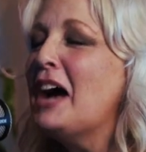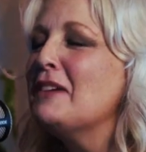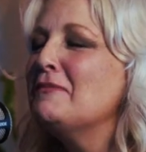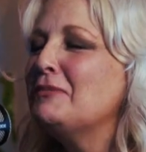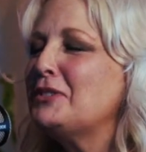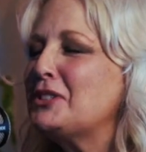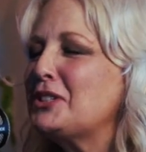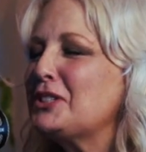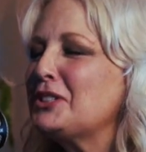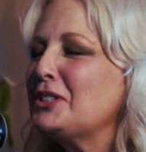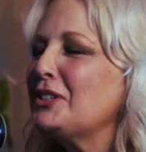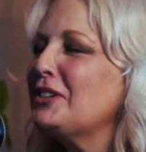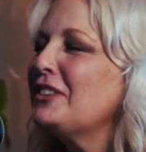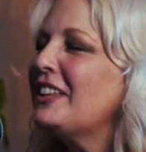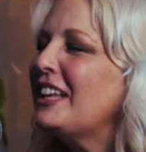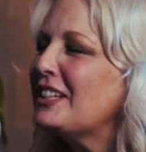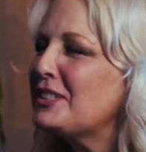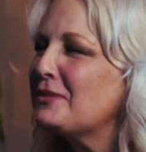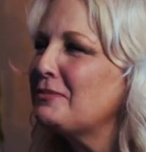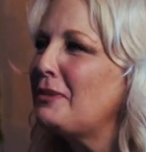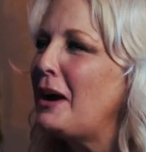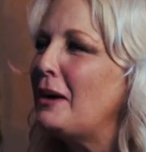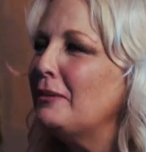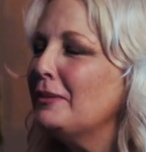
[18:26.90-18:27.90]
I'm sure
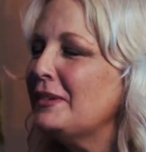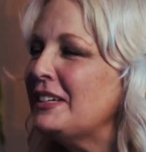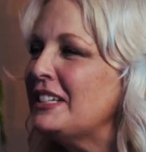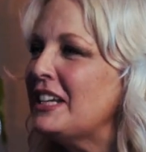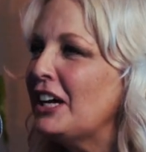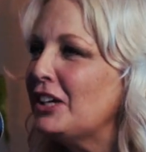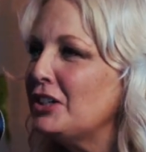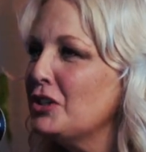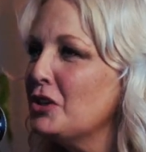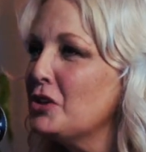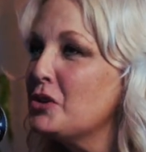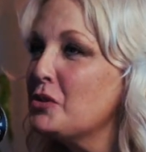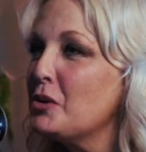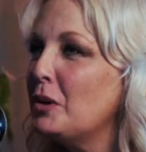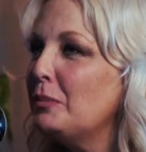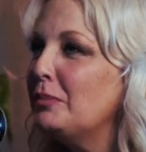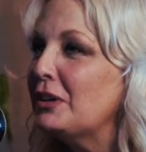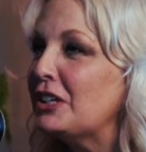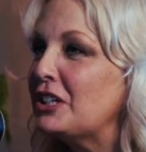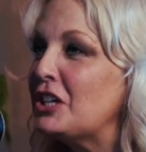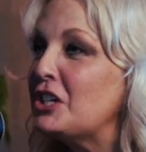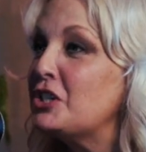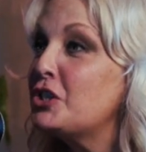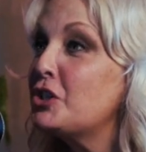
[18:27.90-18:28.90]
that's probably not usual,
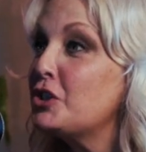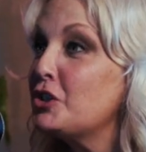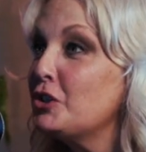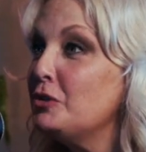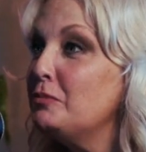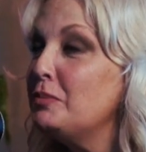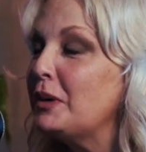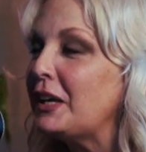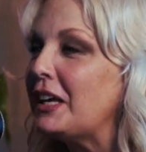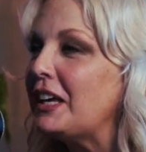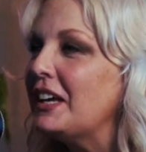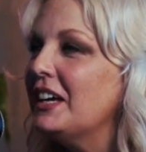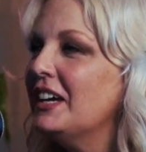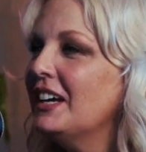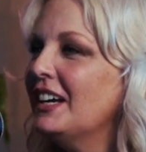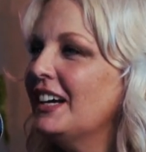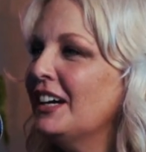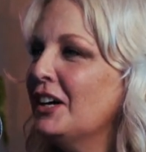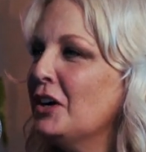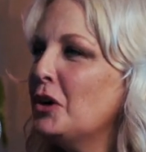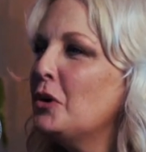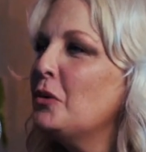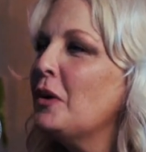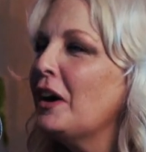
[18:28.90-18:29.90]
but it should be.
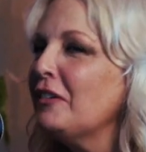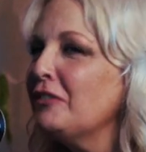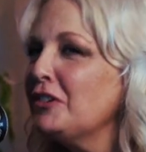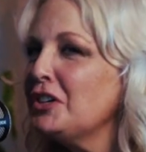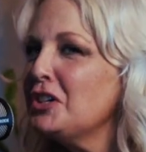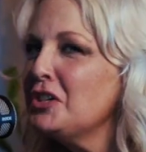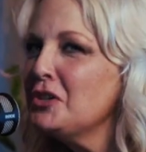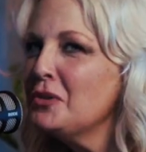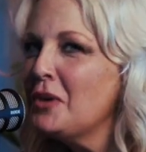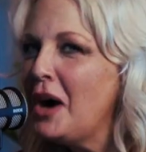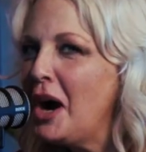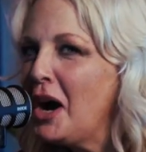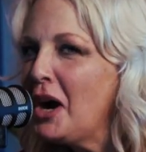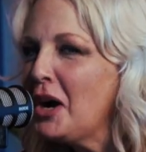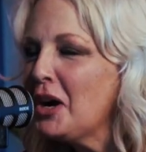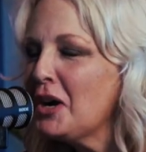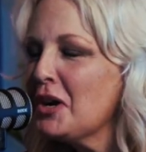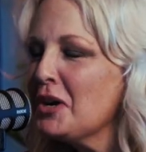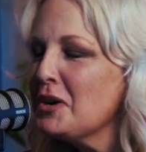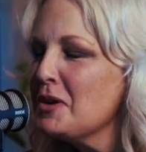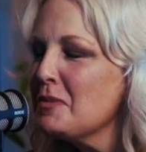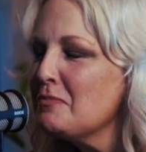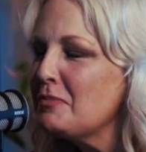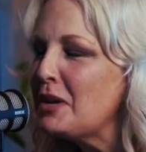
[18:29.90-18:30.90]
Whoever you
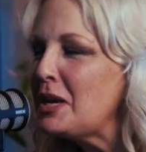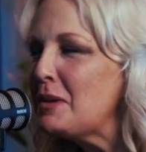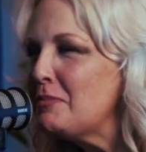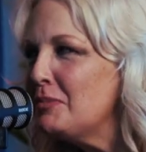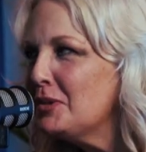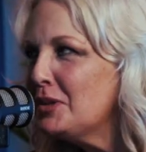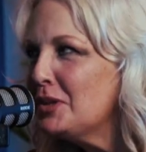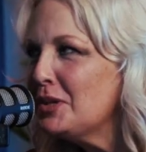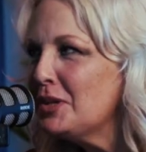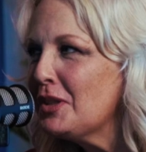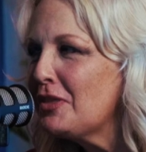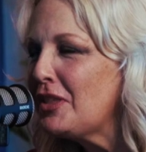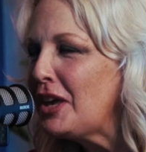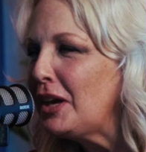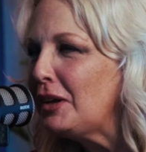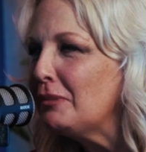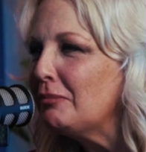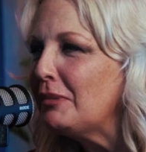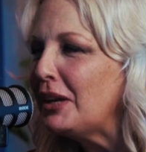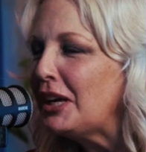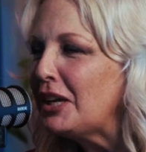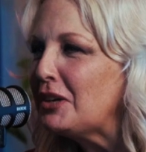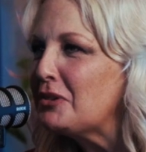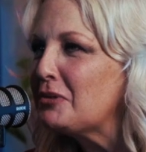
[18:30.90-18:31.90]
are, people that
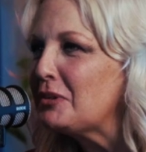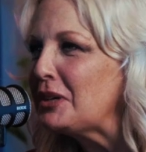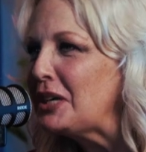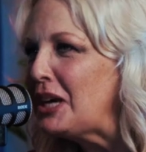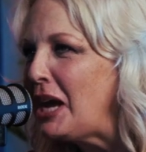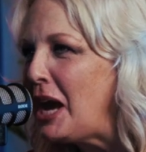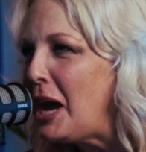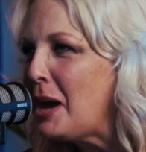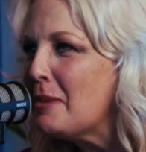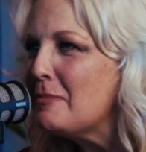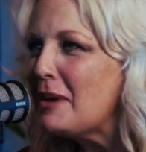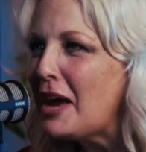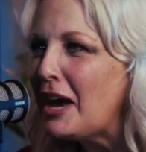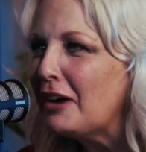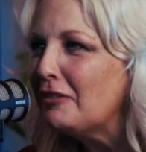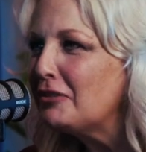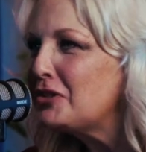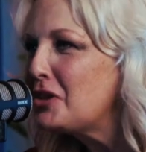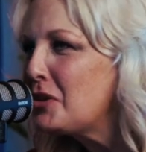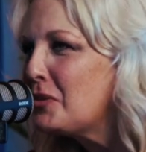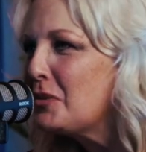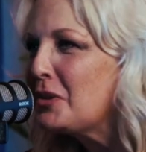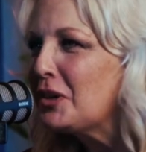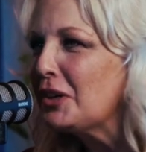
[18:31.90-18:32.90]
made rehab
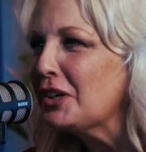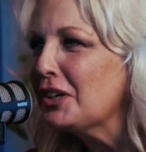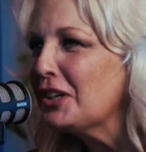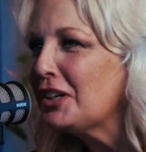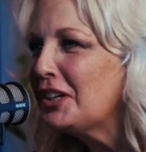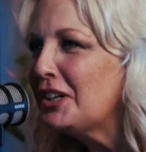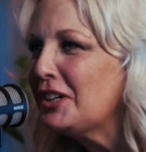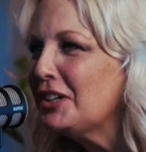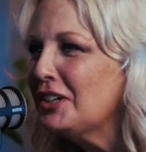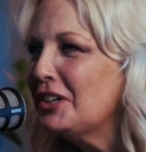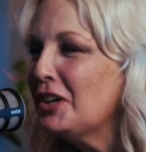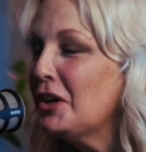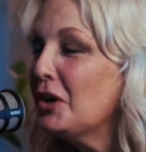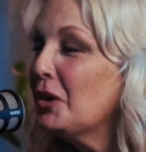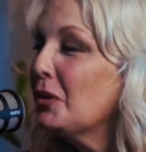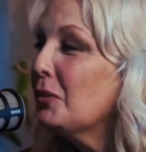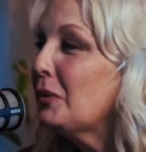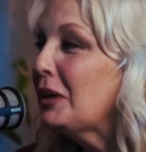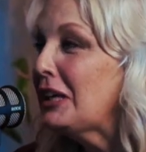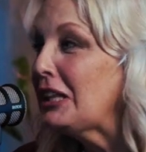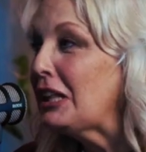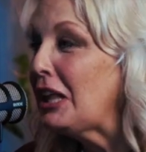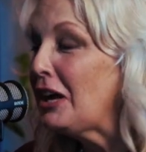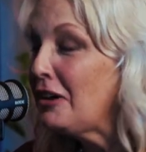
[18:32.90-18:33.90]
after work,
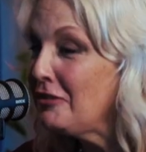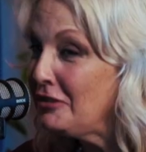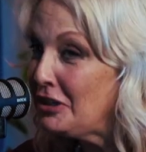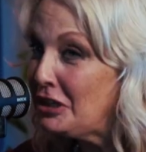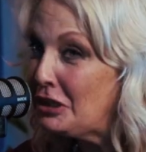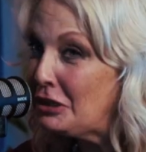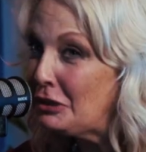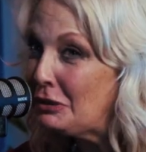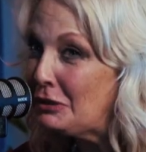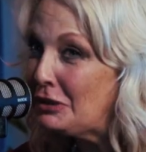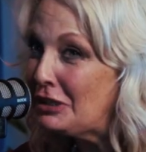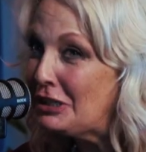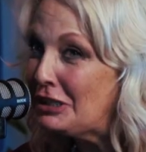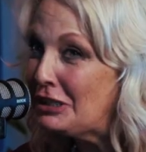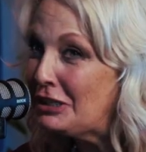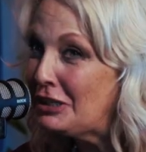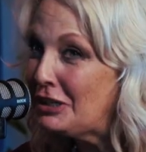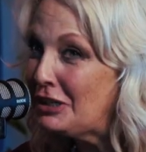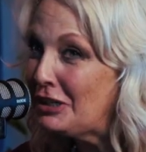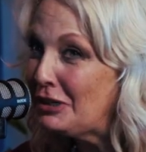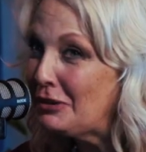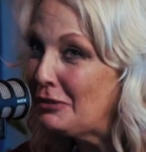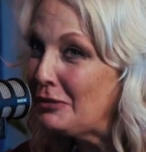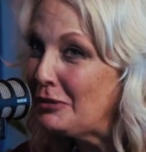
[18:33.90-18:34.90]
we love you.
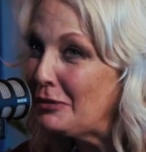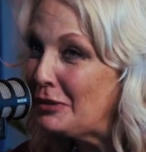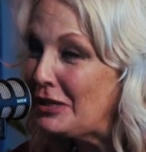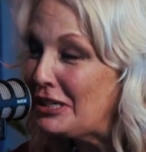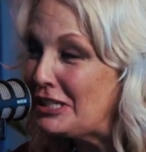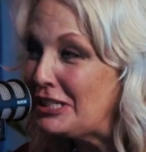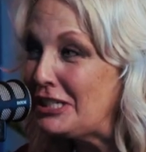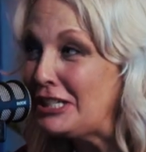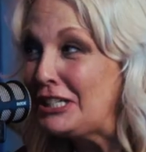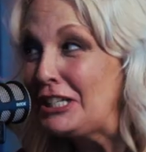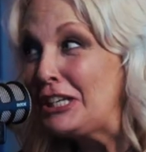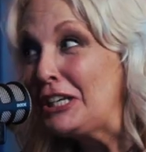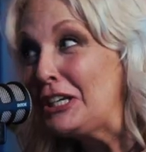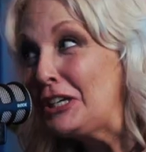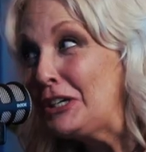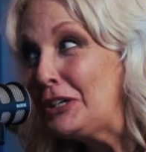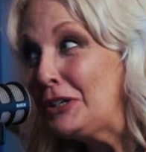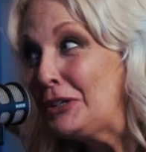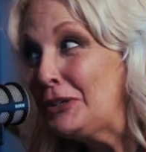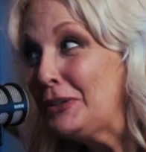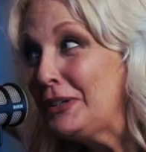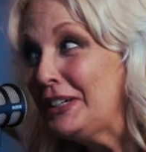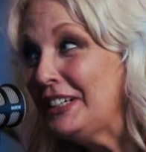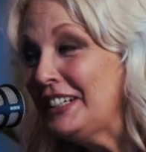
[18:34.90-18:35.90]
We see
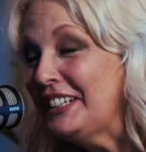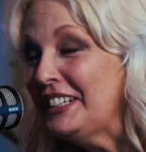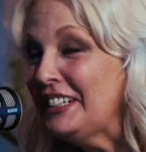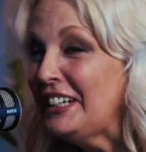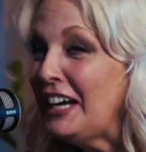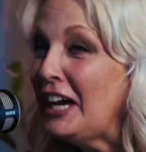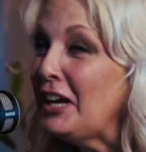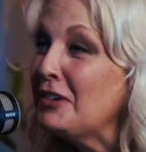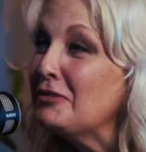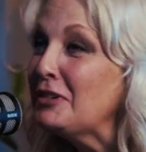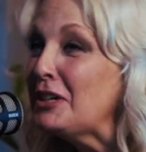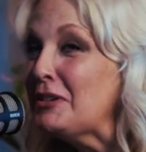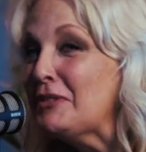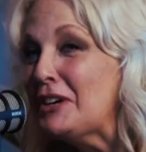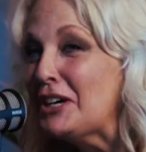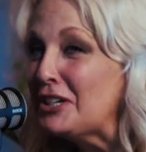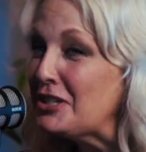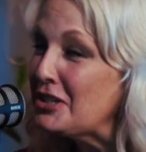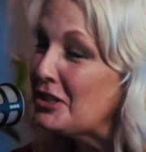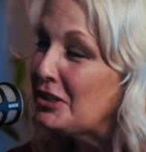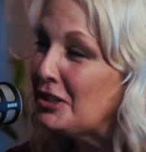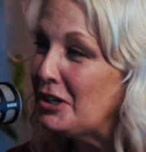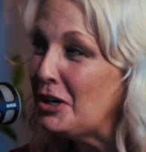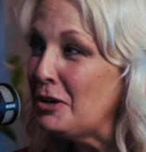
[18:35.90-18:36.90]
you. And we
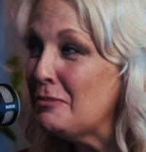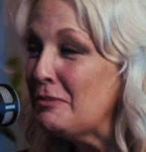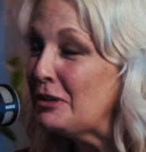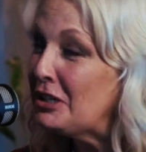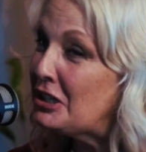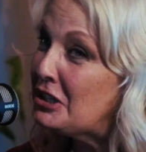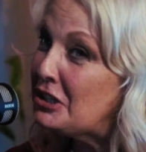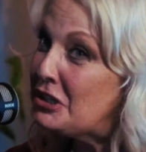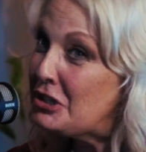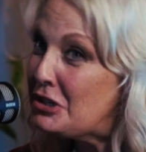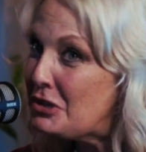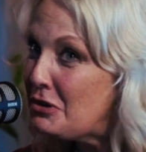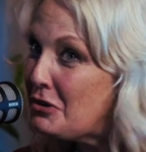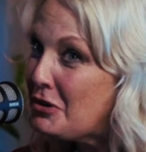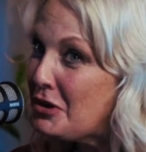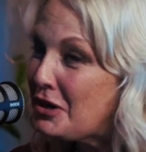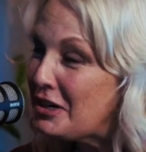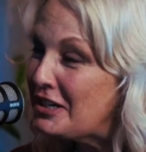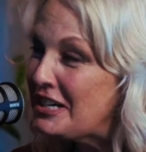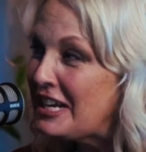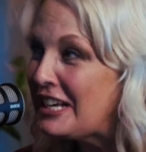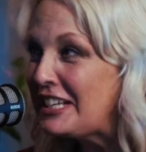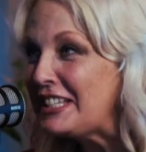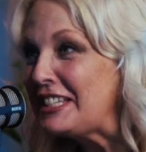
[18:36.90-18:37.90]
want you to open a
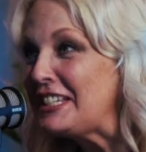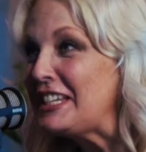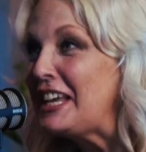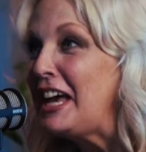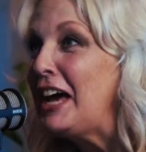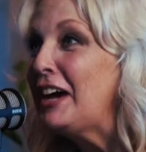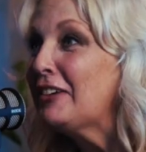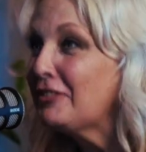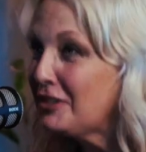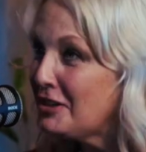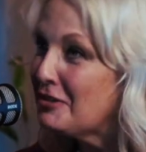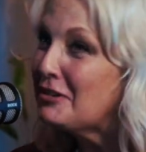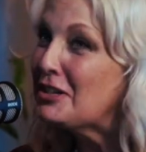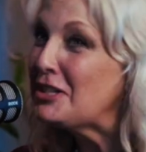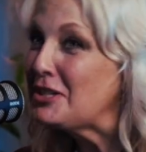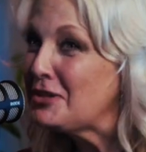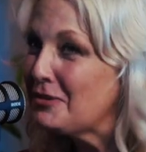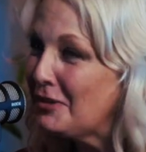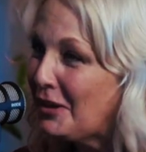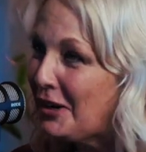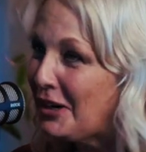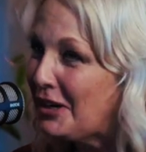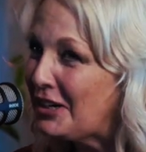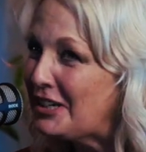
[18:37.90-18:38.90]
store next to everyone's
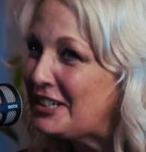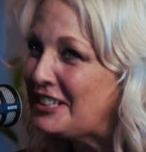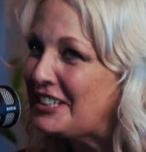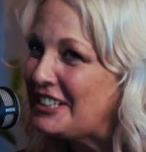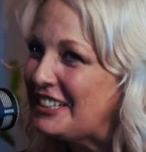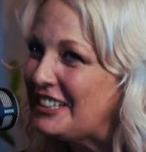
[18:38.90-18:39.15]
work.